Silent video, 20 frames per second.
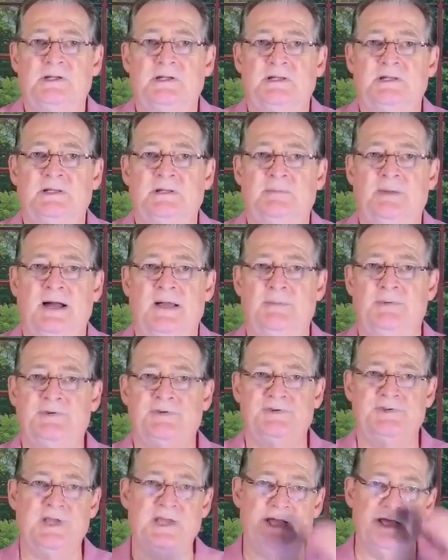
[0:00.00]
the Bible
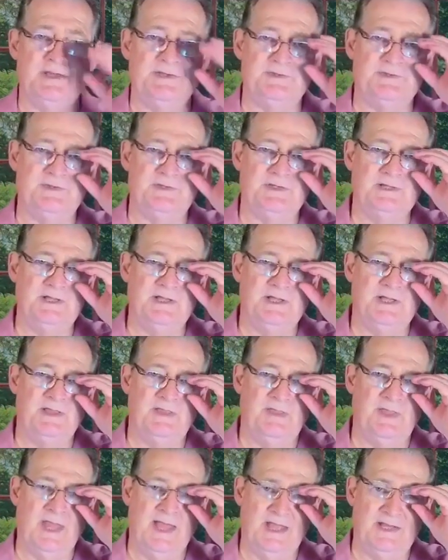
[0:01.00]
says
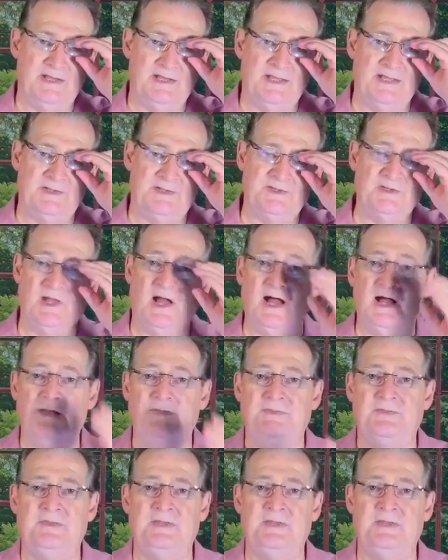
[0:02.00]
that is not